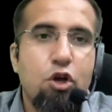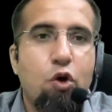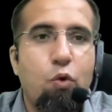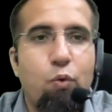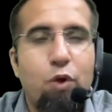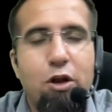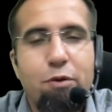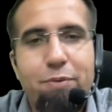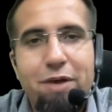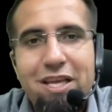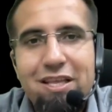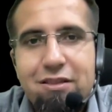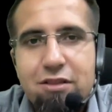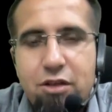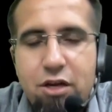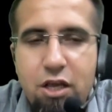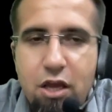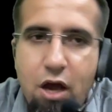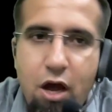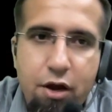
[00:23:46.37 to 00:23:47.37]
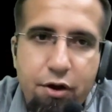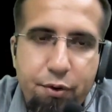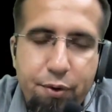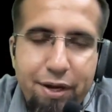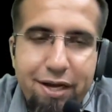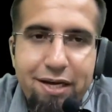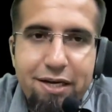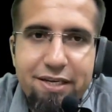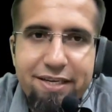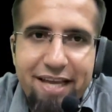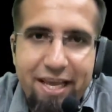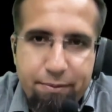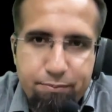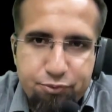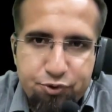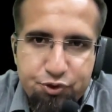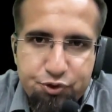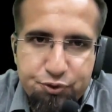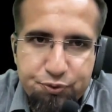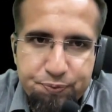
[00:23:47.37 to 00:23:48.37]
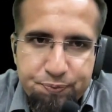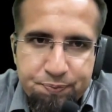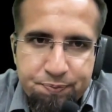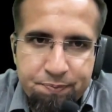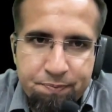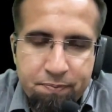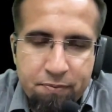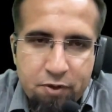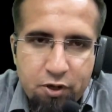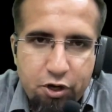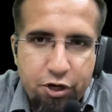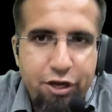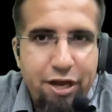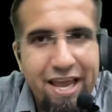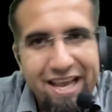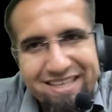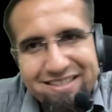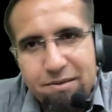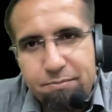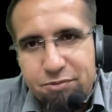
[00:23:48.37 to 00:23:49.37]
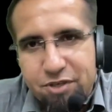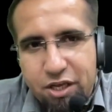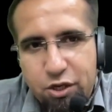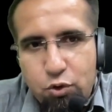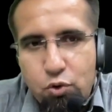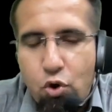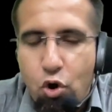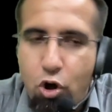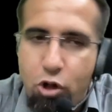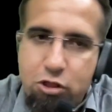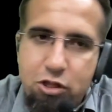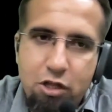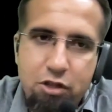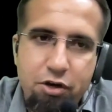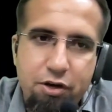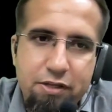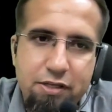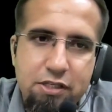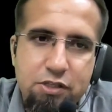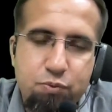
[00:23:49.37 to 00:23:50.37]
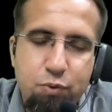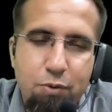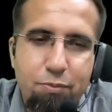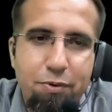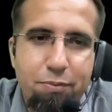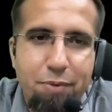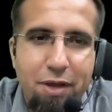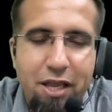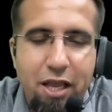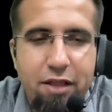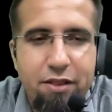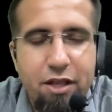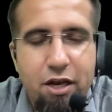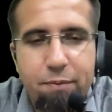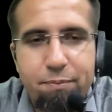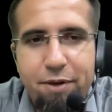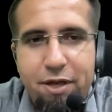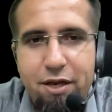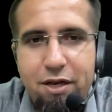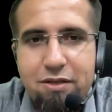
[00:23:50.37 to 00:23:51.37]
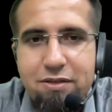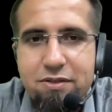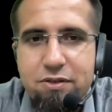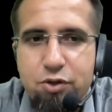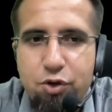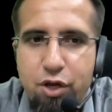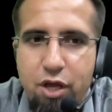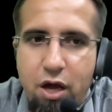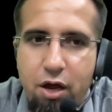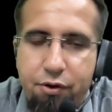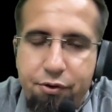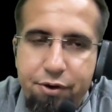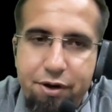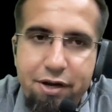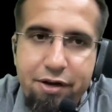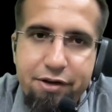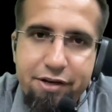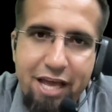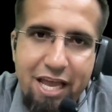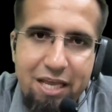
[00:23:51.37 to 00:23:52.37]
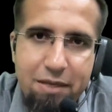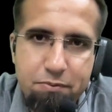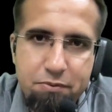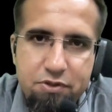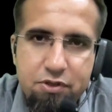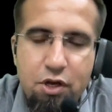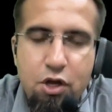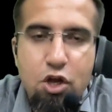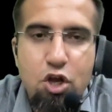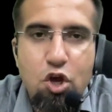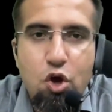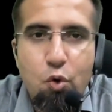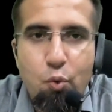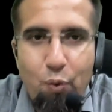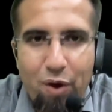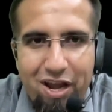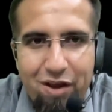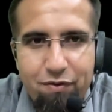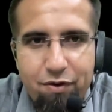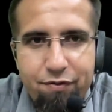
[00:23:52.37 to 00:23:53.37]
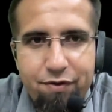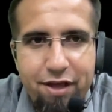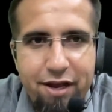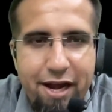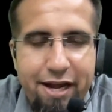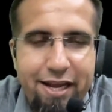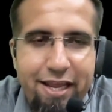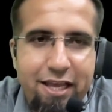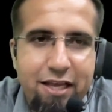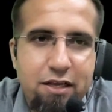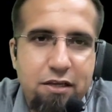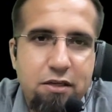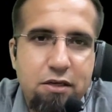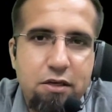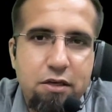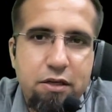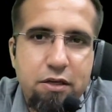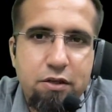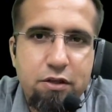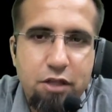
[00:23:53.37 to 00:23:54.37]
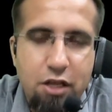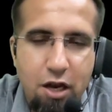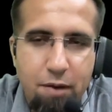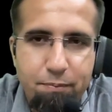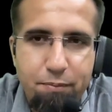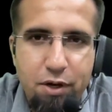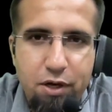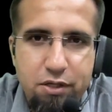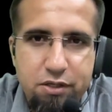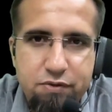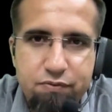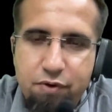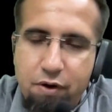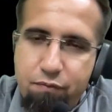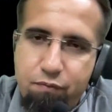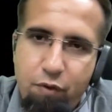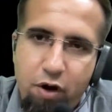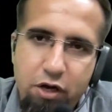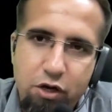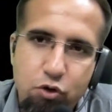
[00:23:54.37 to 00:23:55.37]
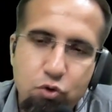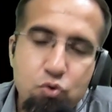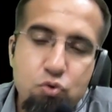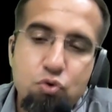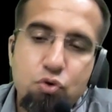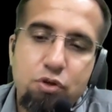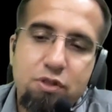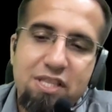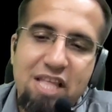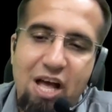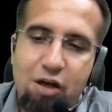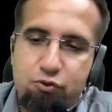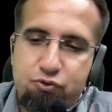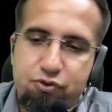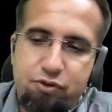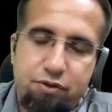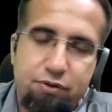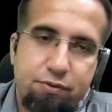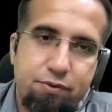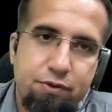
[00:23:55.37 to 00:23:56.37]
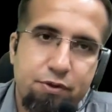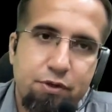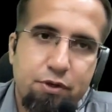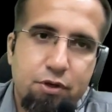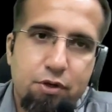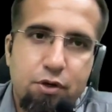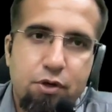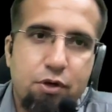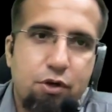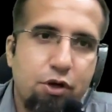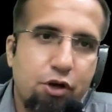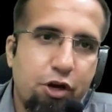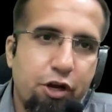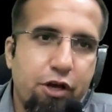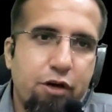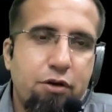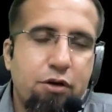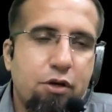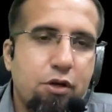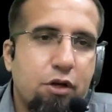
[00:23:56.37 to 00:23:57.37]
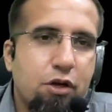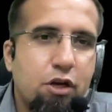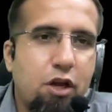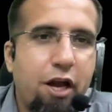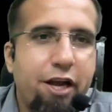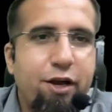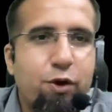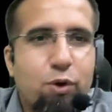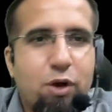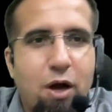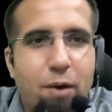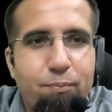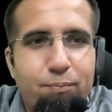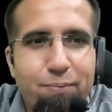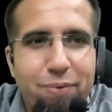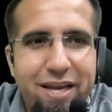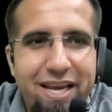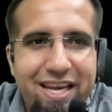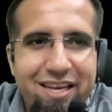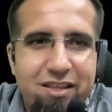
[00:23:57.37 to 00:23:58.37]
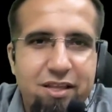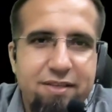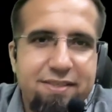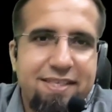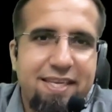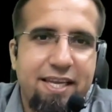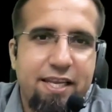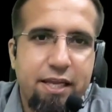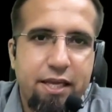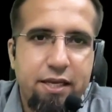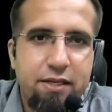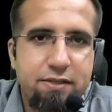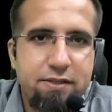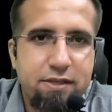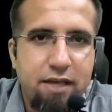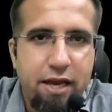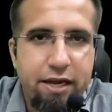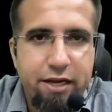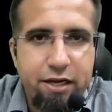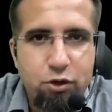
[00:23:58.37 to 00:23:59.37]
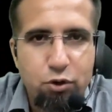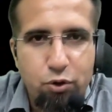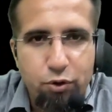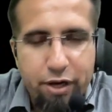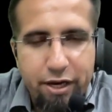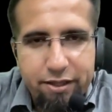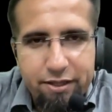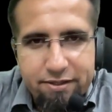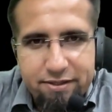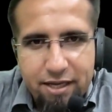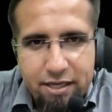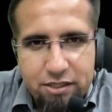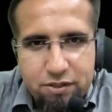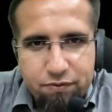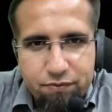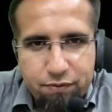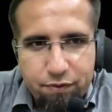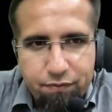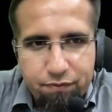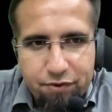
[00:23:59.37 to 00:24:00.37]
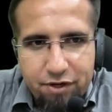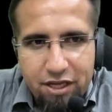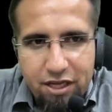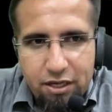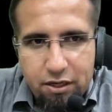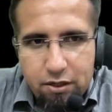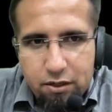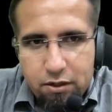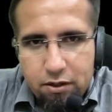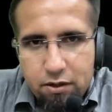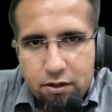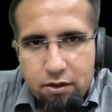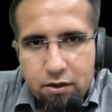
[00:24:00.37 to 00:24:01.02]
will be 300 times. Clear? Except 0, all the other digits will be making their appearance 300 times whenever we are writing the numbers from 1 to 1000. Clear? Now I need to complete the series. I need to look at this as 15,